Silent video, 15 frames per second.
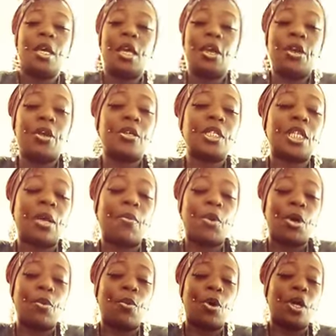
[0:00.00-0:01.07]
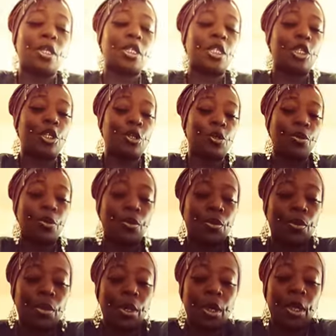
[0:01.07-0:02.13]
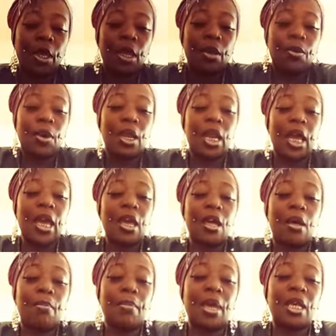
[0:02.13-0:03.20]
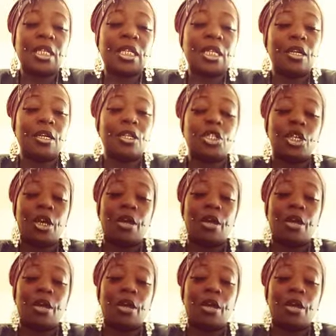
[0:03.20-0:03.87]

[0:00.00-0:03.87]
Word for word: Here someone wants to relay a message.